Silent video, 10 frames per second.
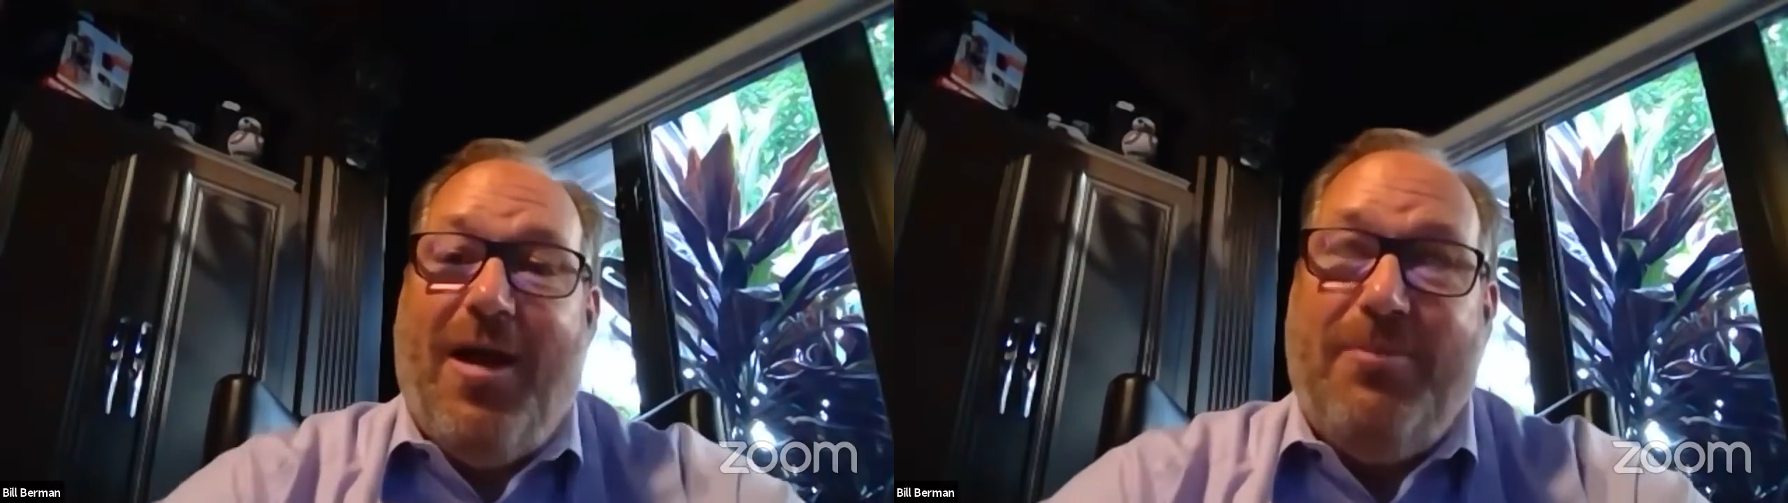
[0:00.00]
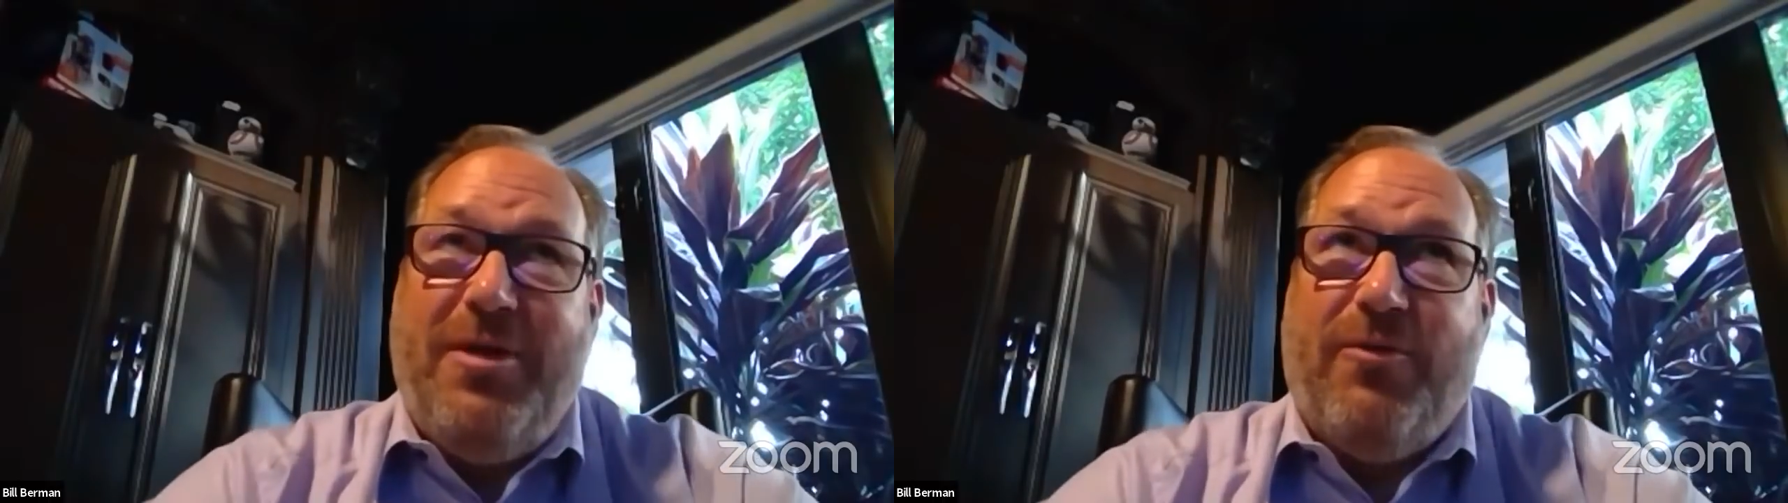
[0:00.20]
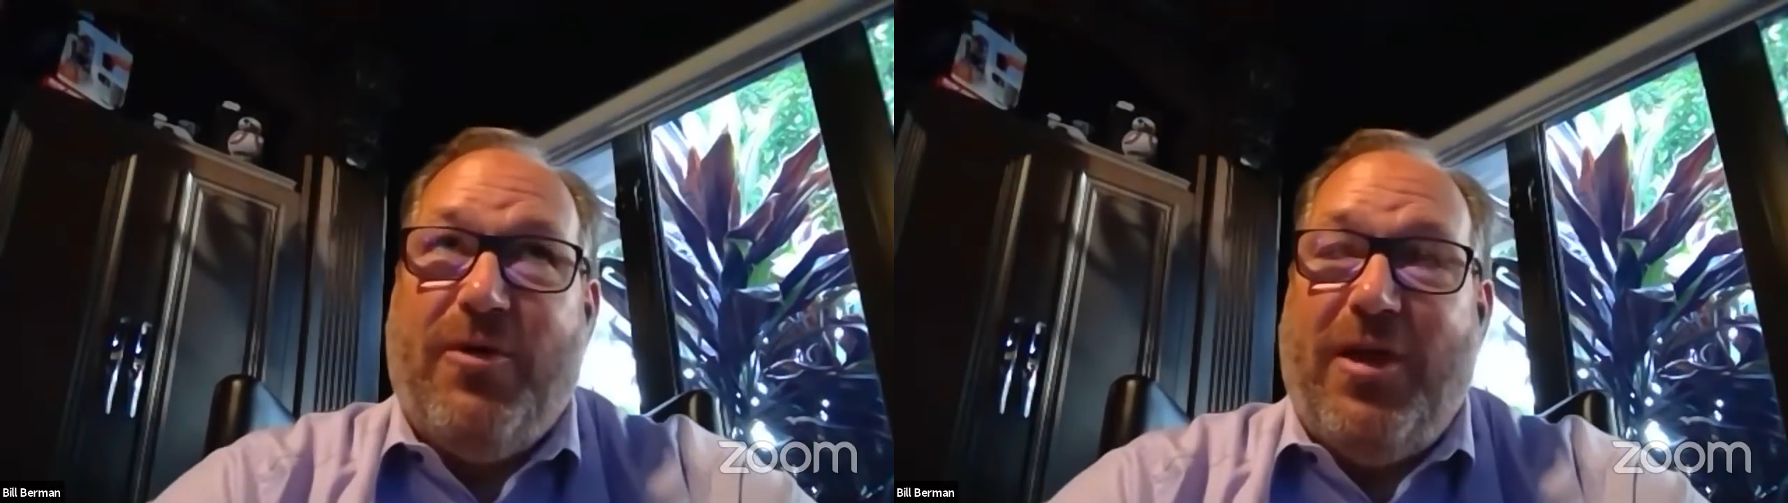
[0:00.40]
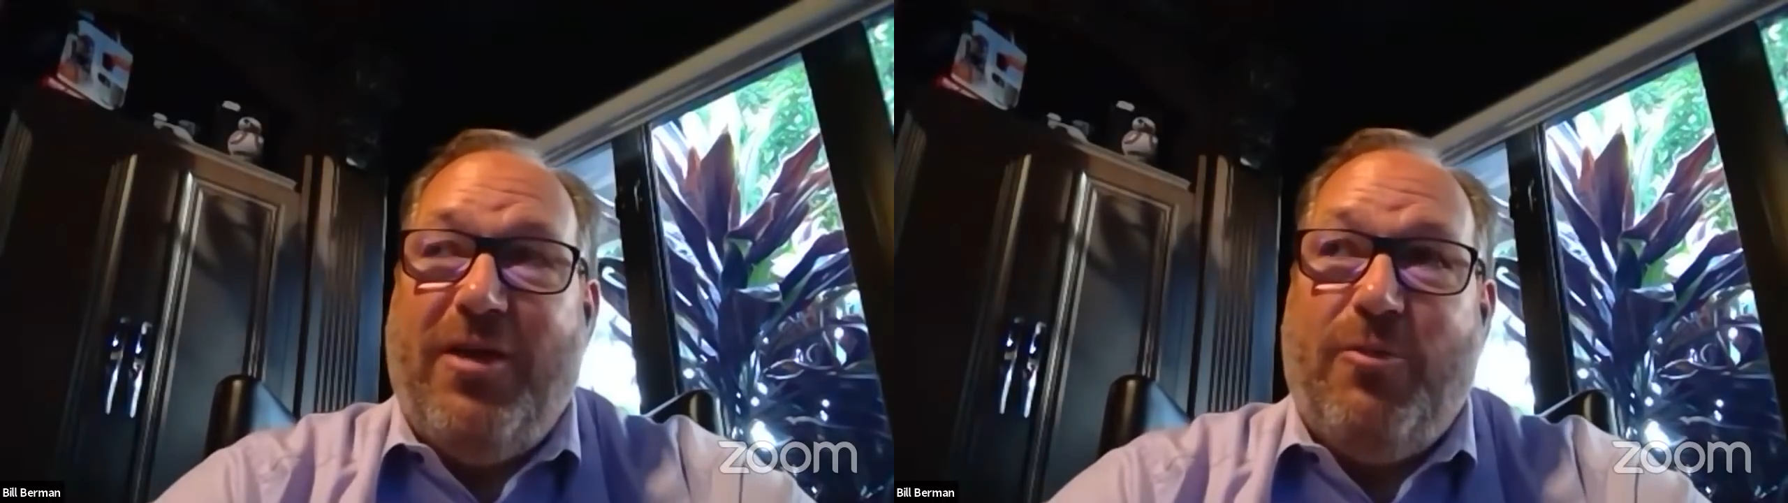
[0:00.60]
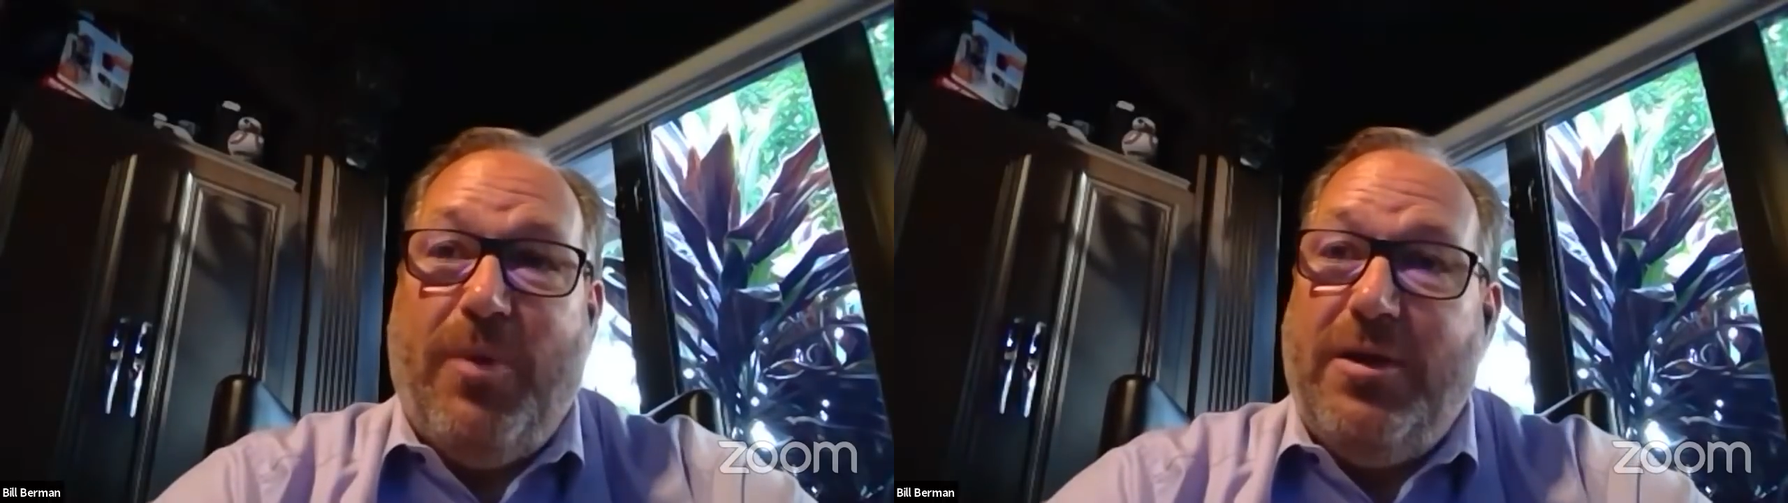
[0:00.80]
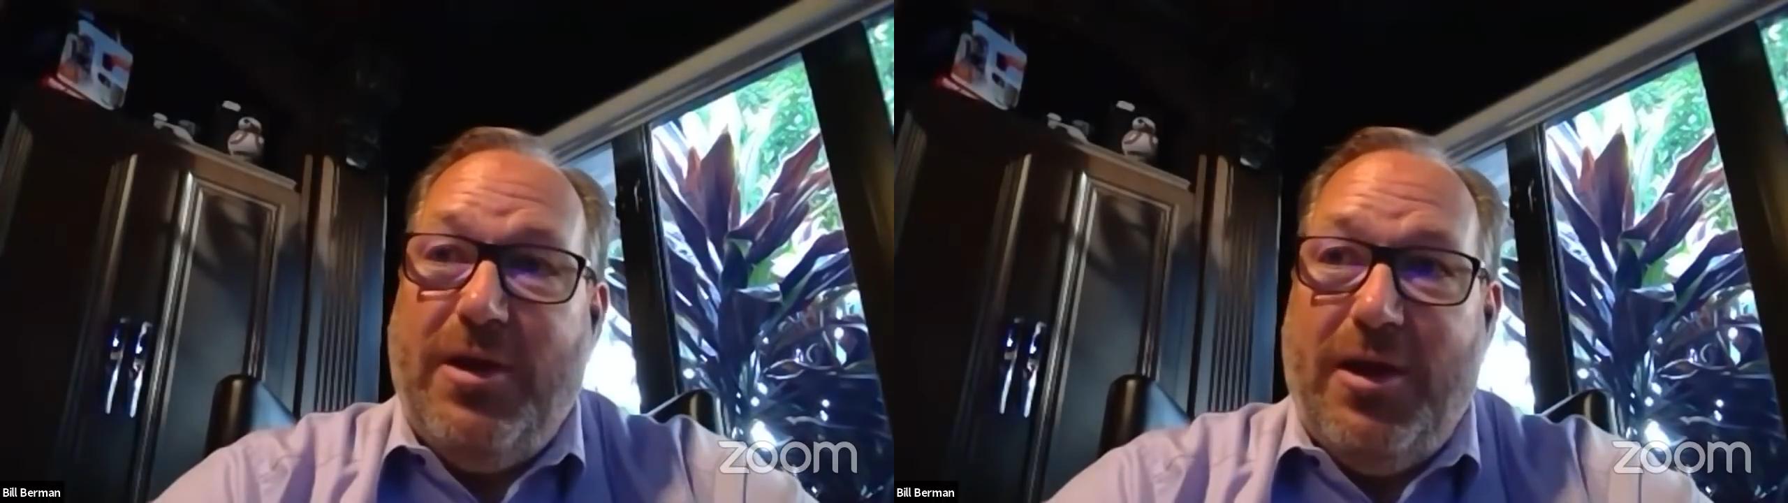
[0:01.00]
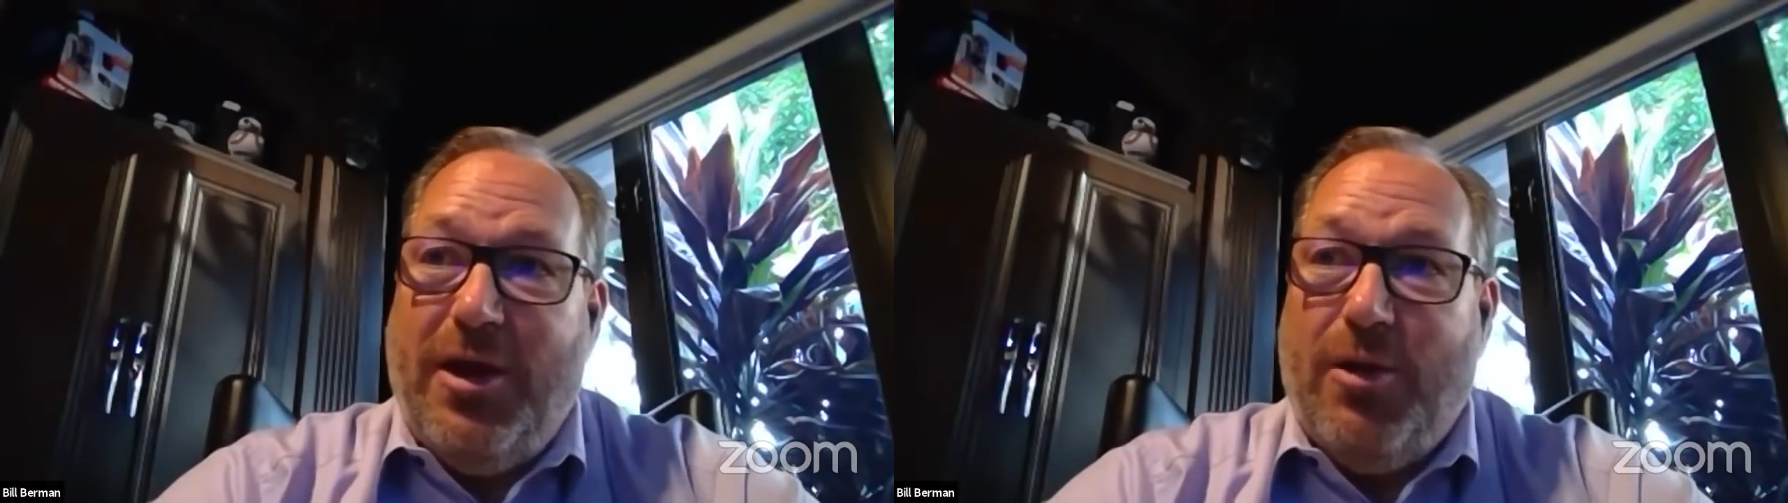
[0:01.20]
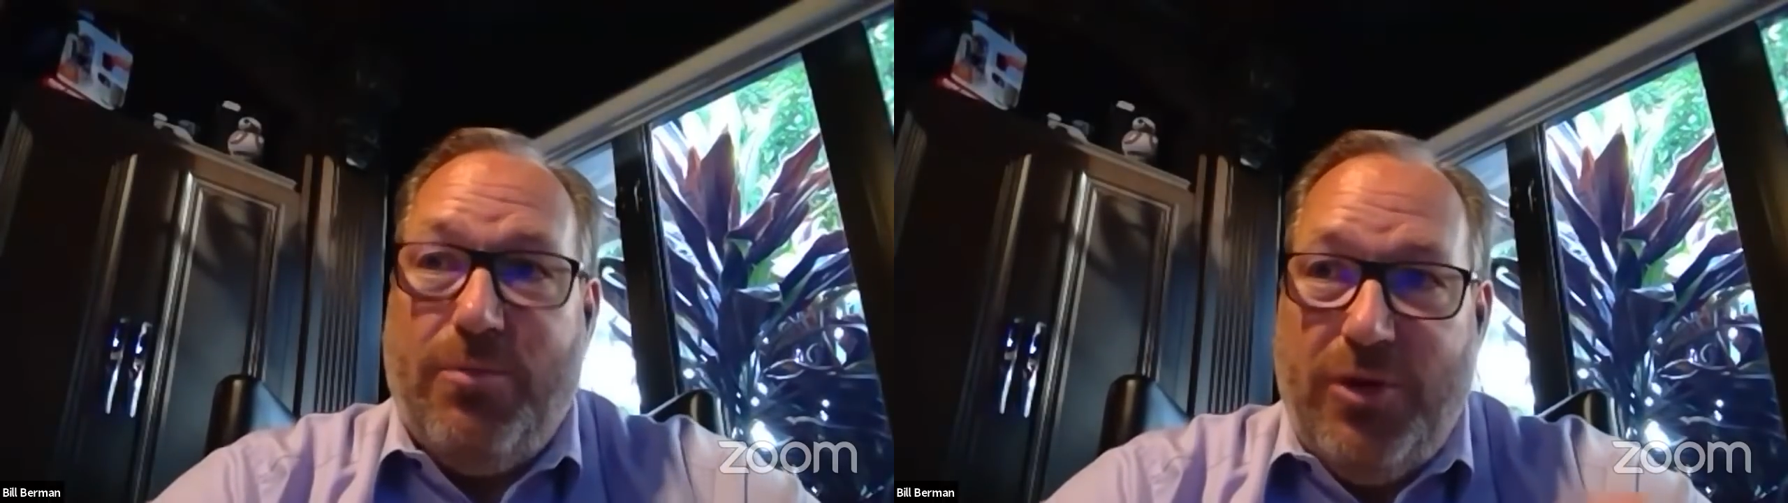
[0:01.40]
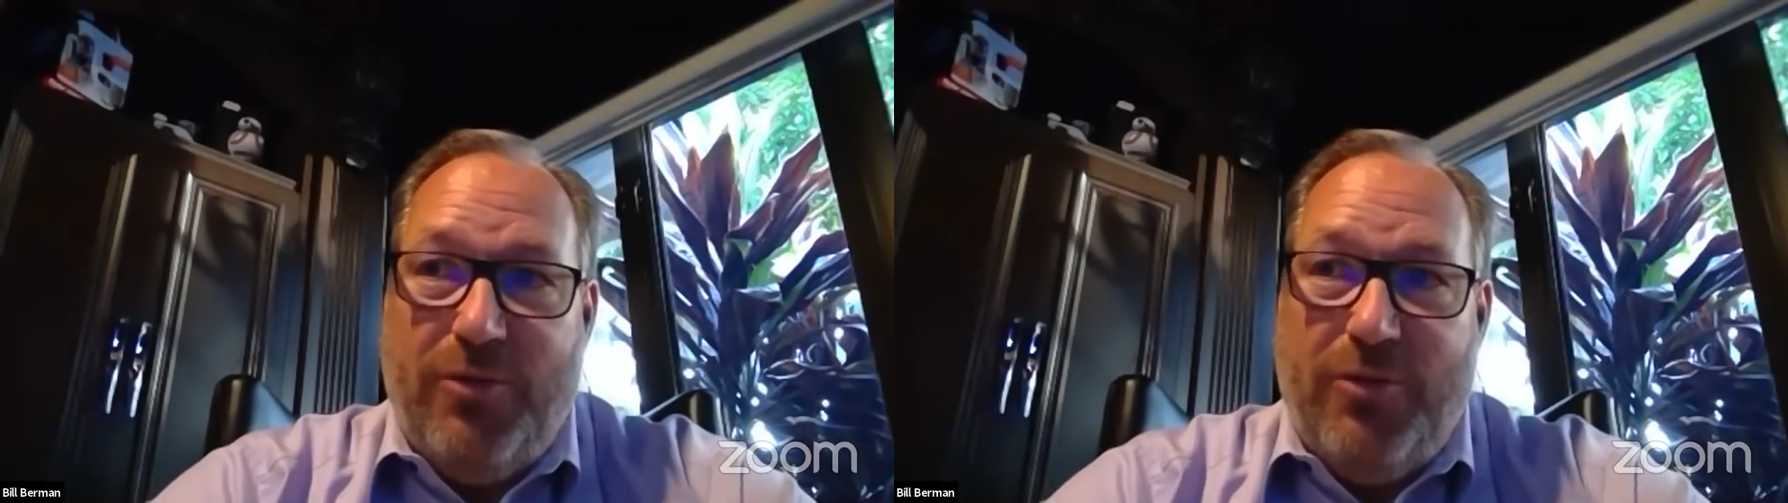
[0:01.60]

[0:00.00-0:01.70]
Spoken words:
different things, but you